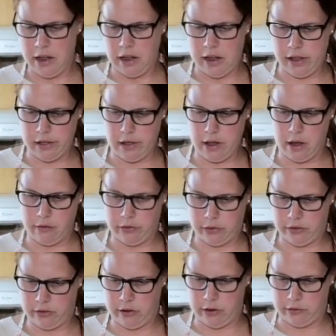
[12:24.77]
he loves
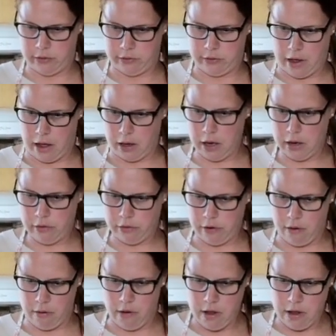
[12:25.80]
Caesar salad,
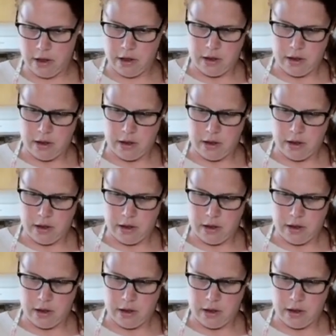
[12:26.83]
so